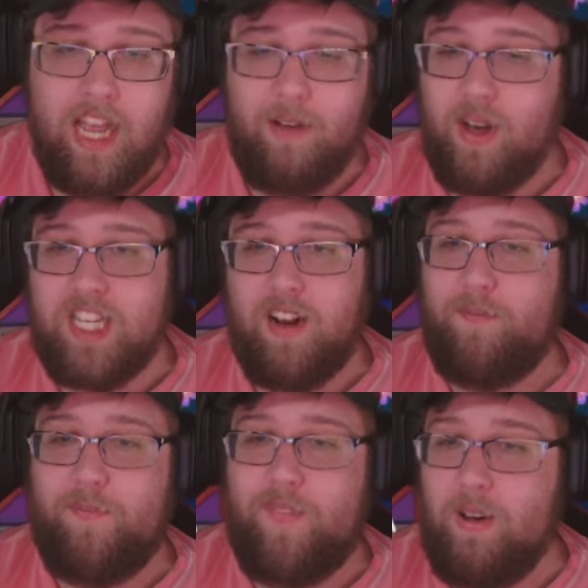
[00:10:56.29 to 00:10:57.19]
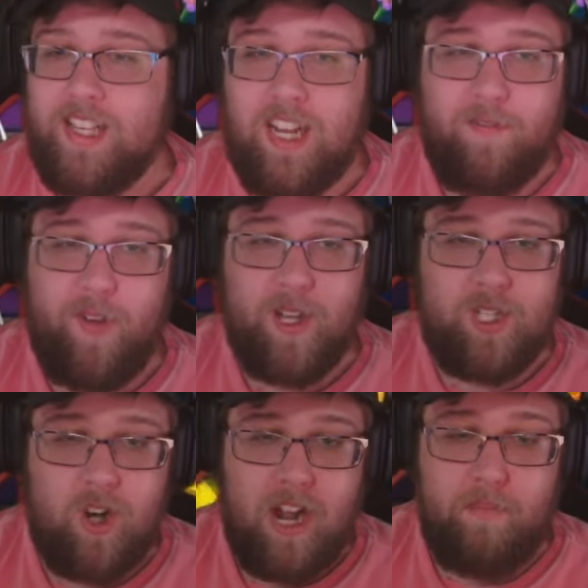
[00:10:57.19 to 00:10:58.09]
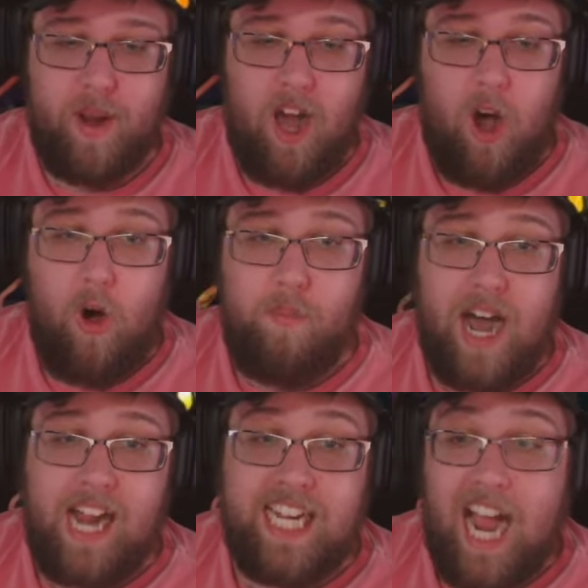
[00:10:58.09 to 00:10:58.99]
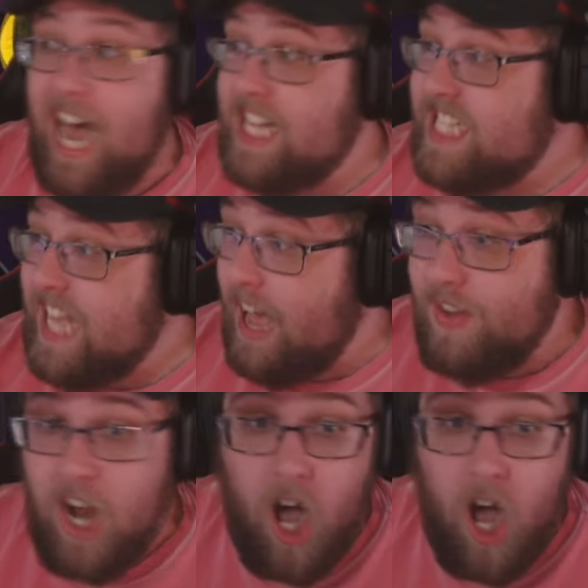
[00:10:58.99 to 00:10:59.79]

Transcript: Thanks. It wasn't a yes. it wasn't a full stream, but oh my God, seven